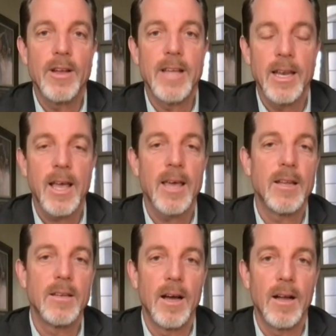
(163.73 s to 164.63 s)

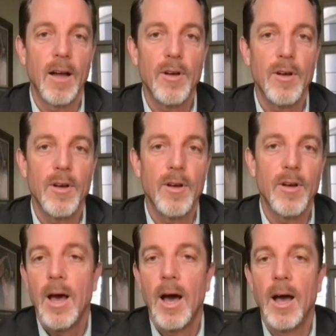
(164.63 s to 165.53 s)
dedicated governing
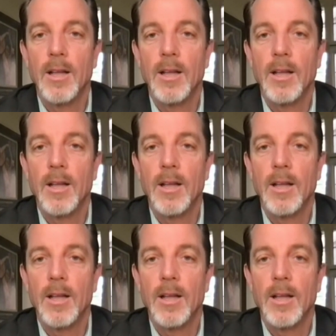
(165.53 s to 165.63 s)
board